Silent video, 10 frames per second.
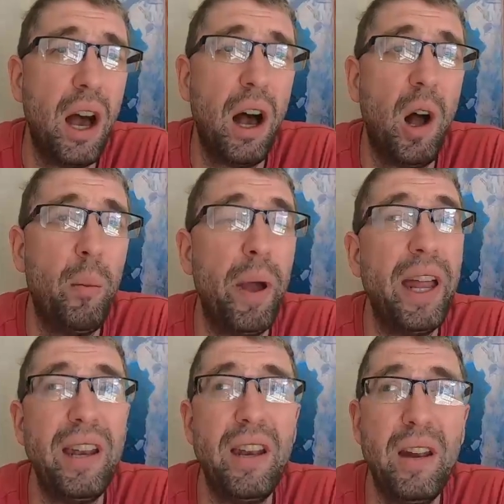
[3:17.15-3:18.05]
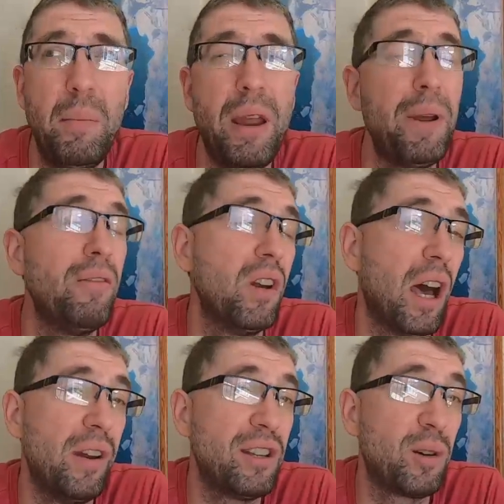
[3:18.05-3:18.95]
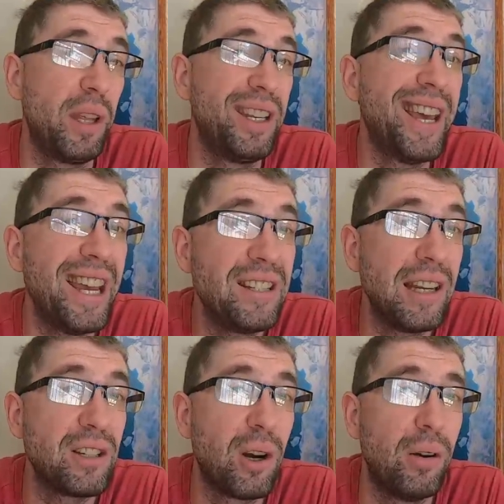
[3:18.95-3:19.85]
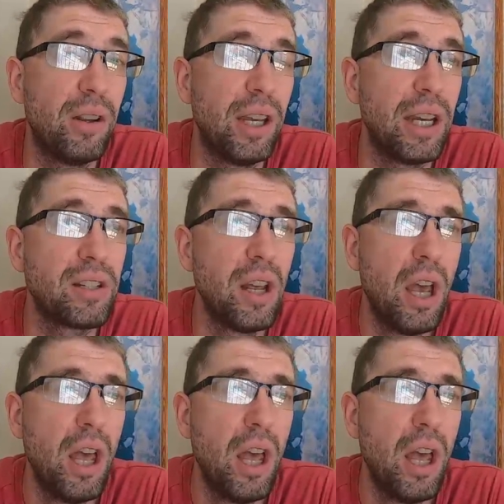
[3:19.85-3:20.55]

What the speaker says: and maybe even not necessarily tasting certain things.